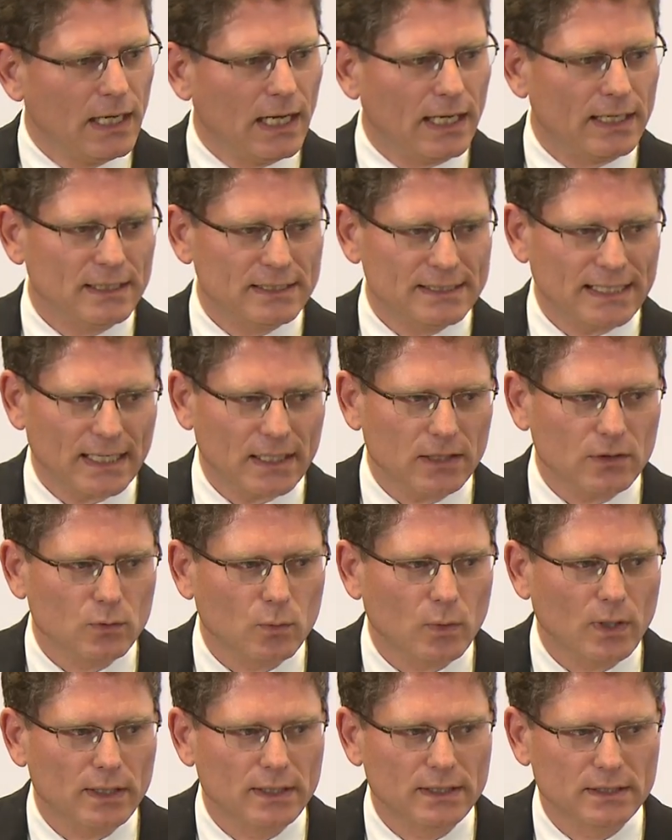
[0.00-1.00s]
And the second
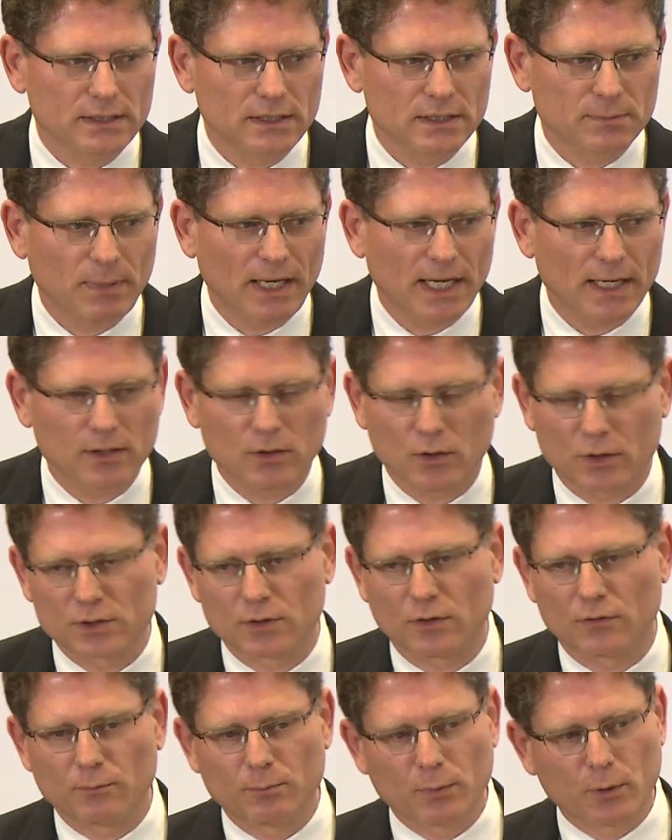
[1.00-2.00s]
one is this paradox
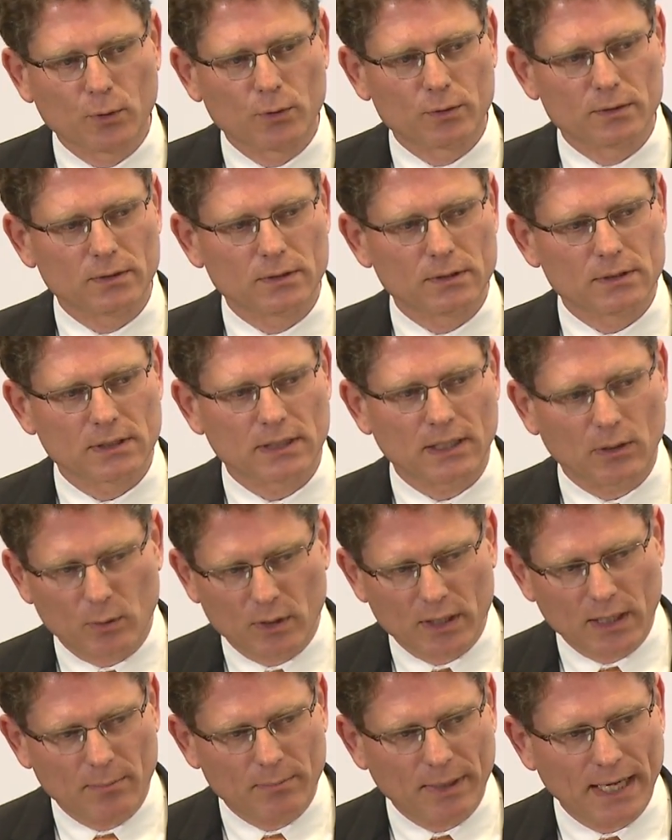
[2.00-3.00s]
of prudence, and I will
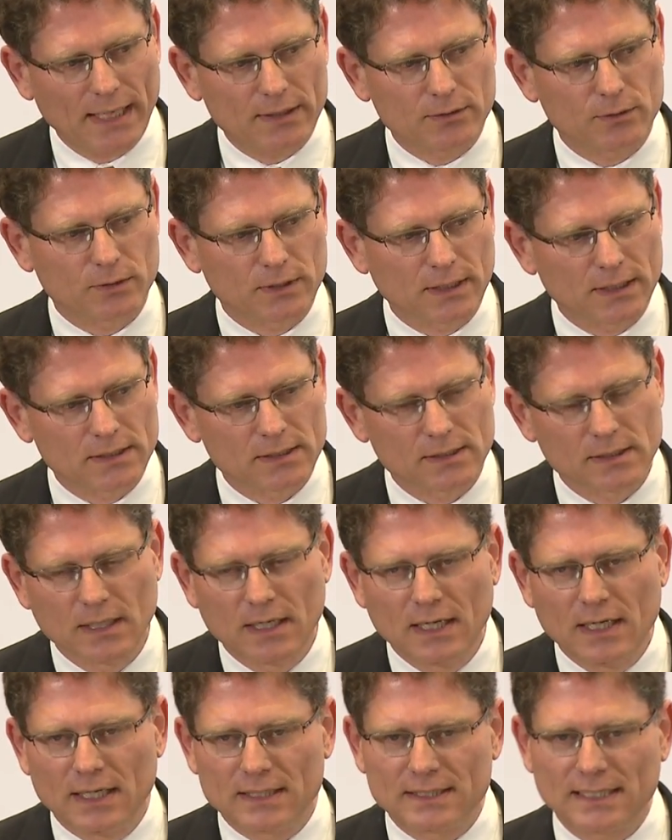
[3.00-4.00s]
come back to this.
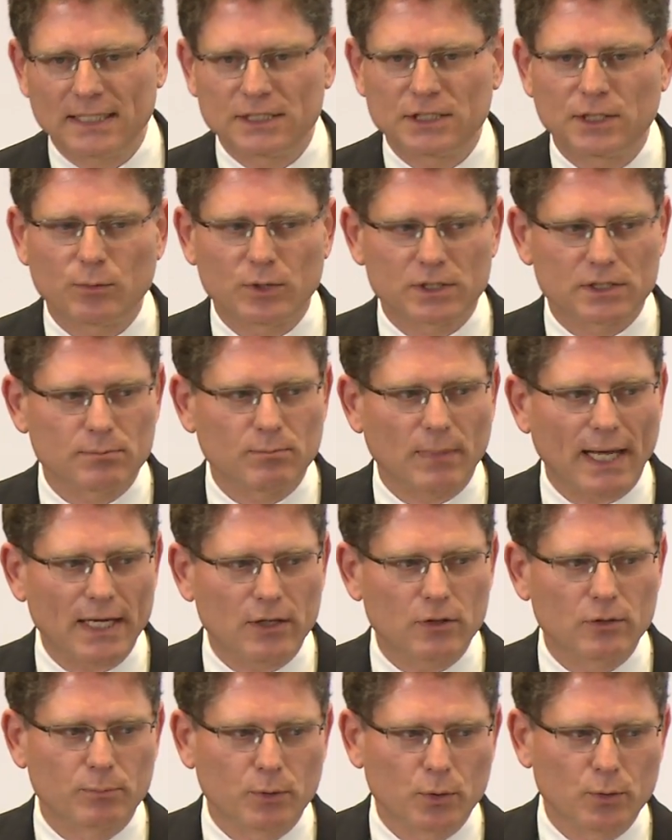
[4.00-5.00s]
Essentially, what's
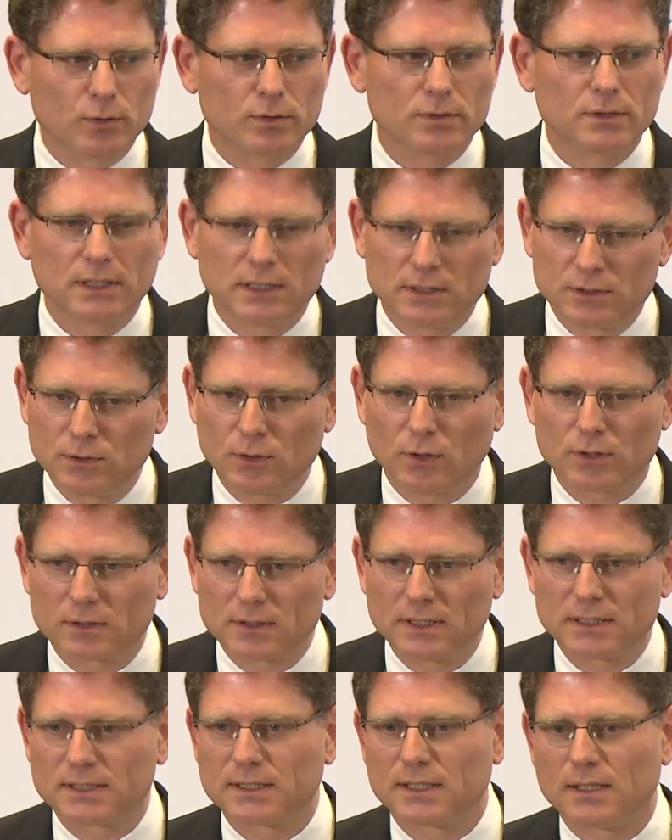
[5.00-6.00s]
microprudent is not
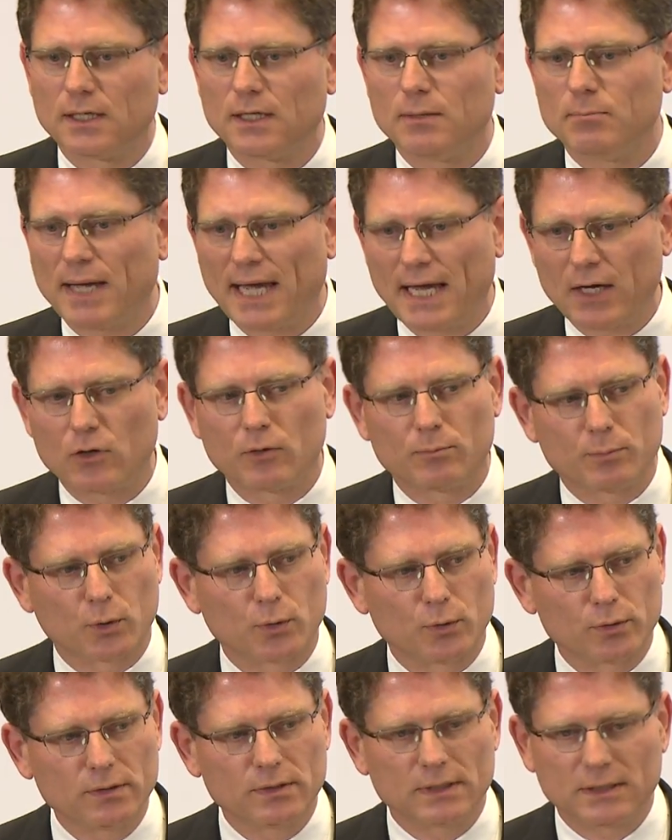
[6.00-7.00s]
necessarily
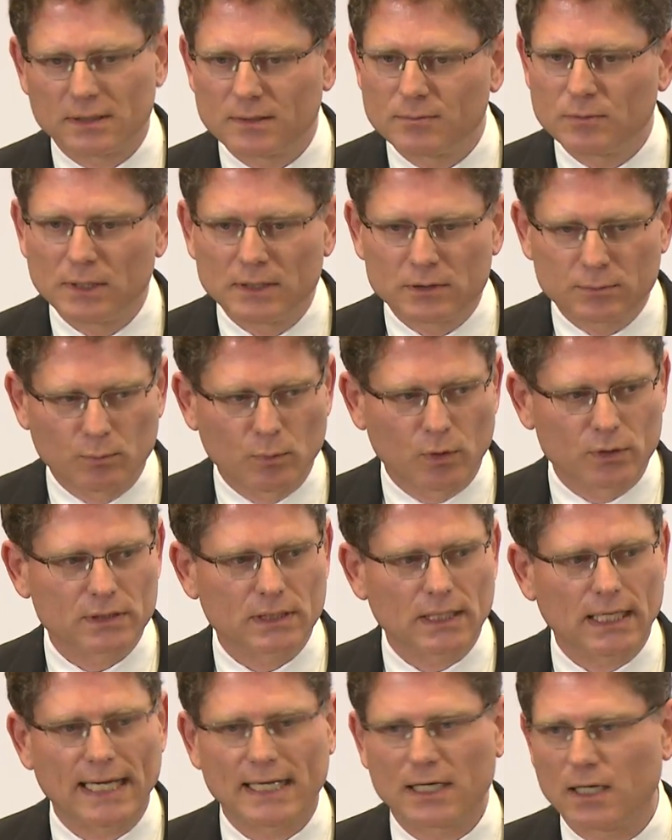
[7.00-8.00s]
macroprudent, it, it's
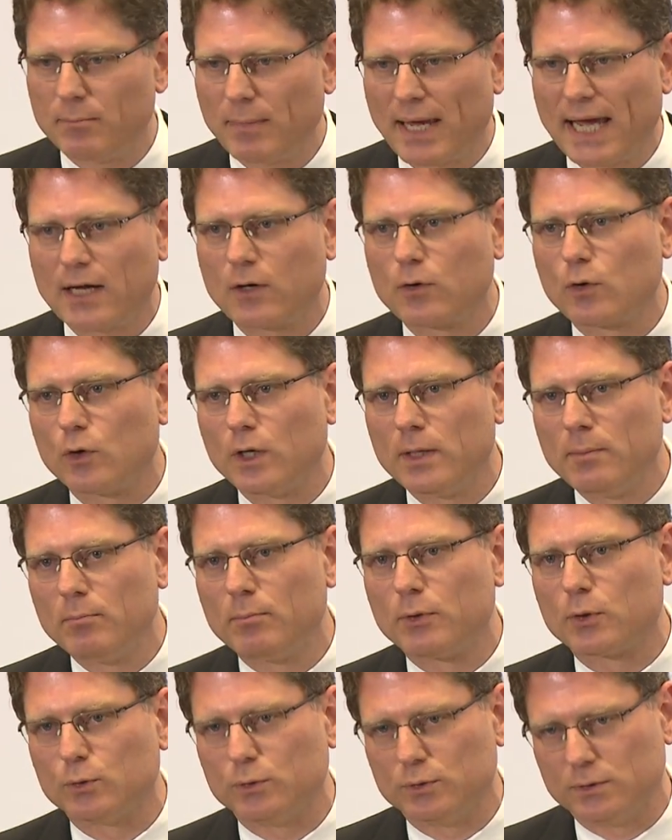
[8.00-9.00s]
most likely
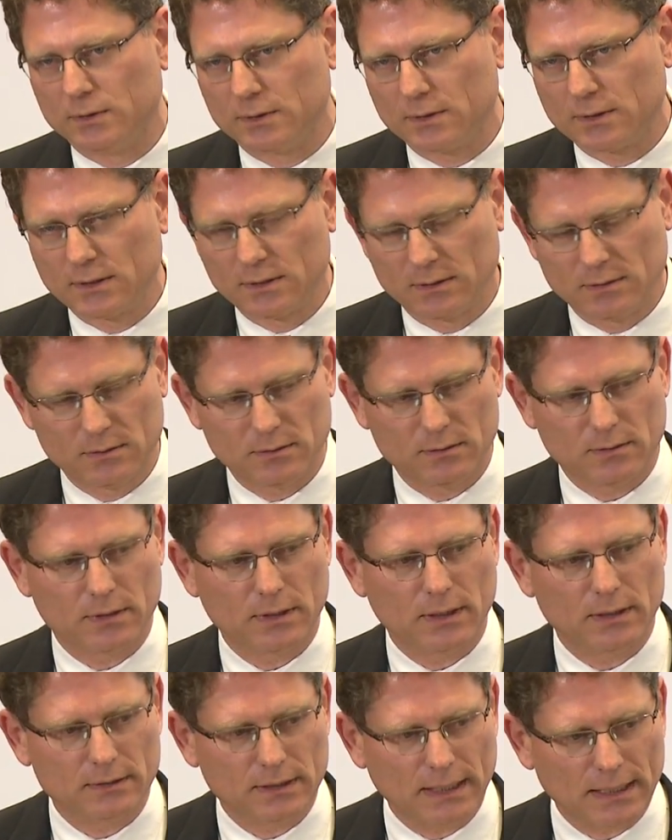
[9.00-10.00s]
imprudent.
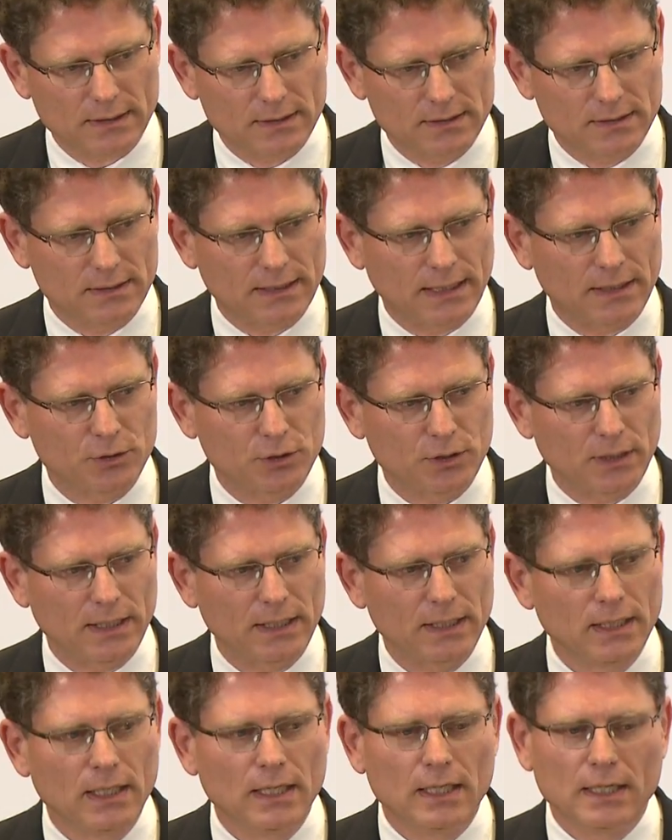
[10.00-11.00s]
Okay? That's
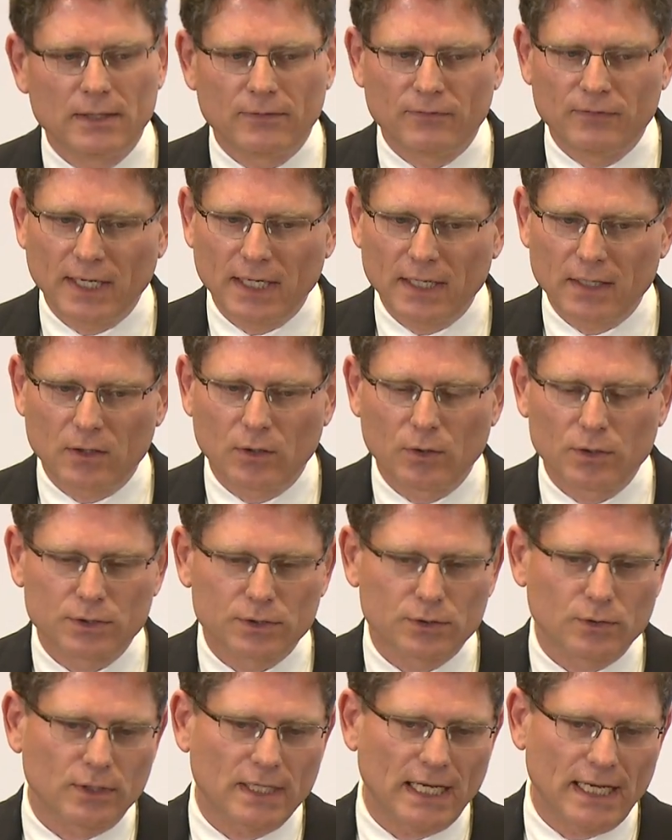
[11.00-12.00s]
essentially very close
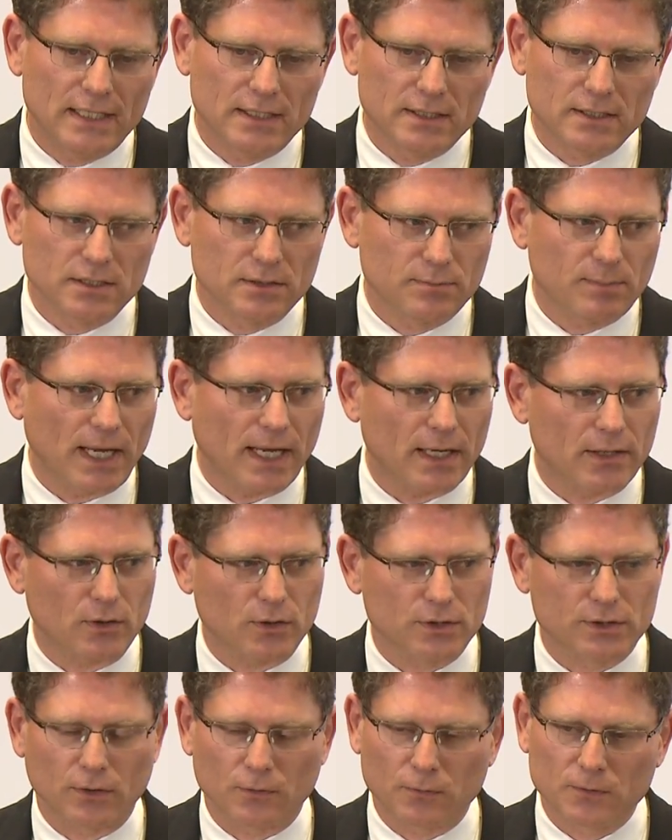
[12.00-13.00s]
to Keynesian's
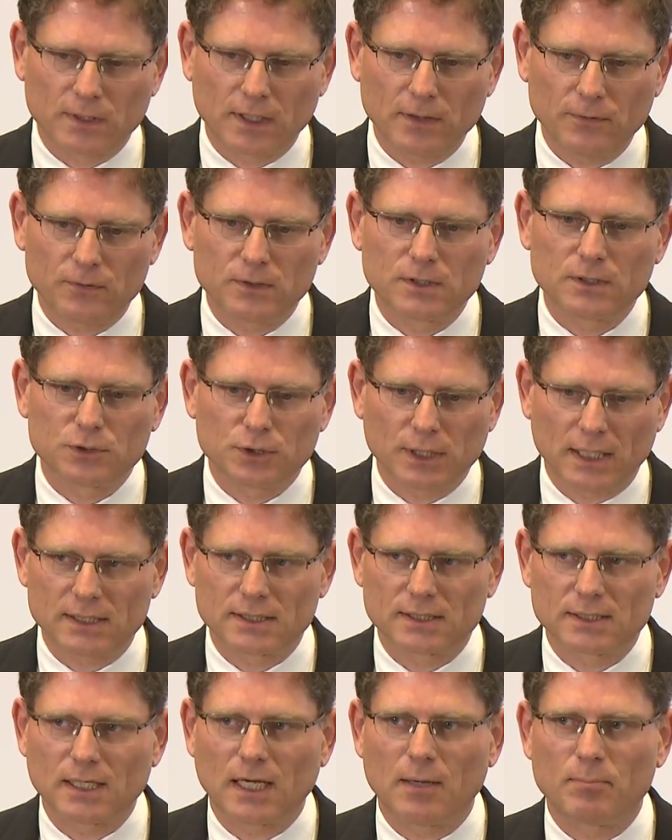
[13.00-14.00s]
paradox of thrift,
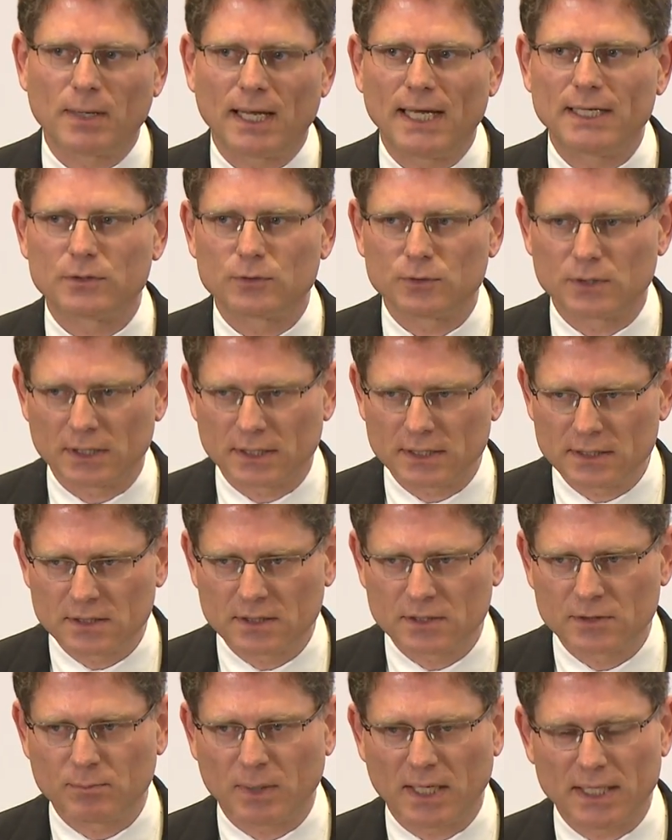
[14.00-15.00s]
just applied to the risk
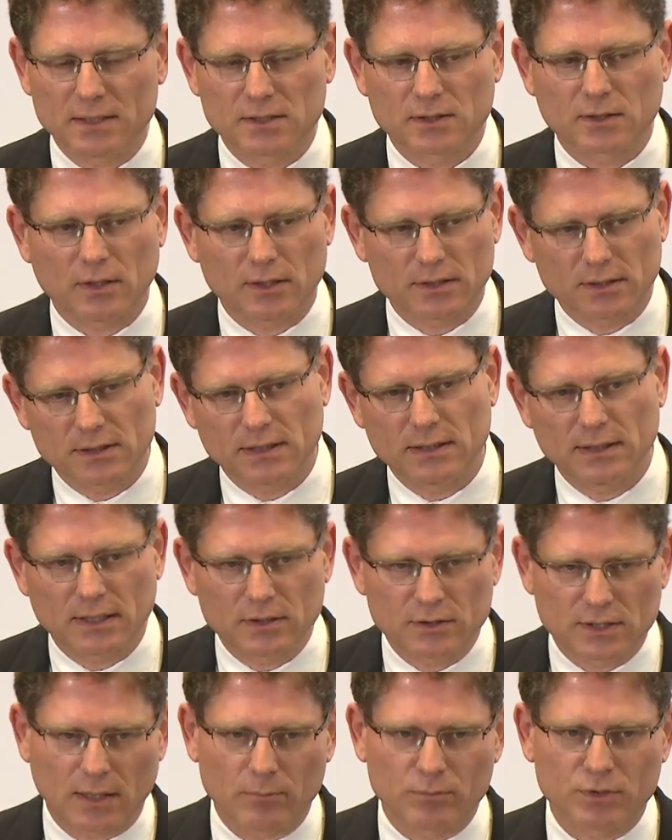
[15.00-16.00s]
space rather than the
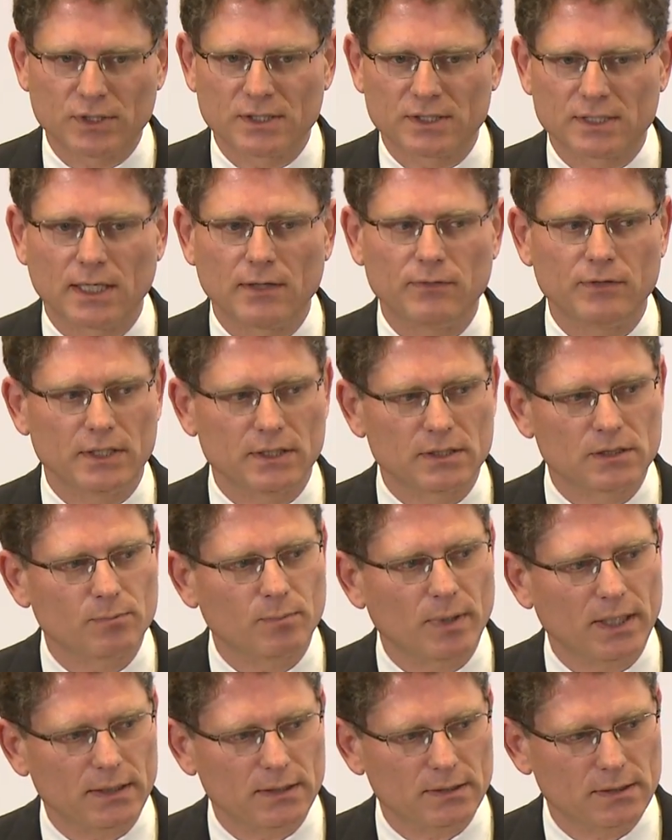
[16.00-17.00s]
consumption saving
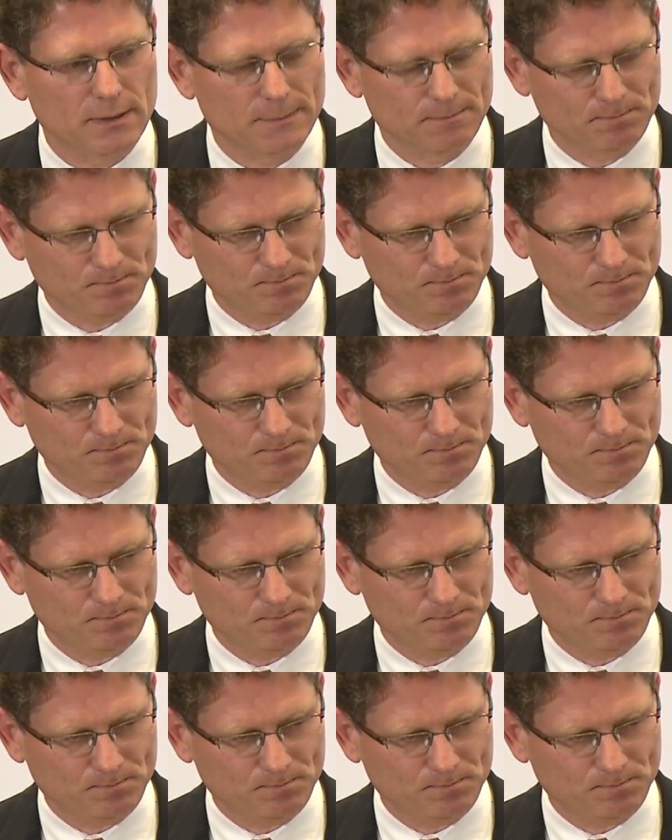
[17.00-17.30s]
space.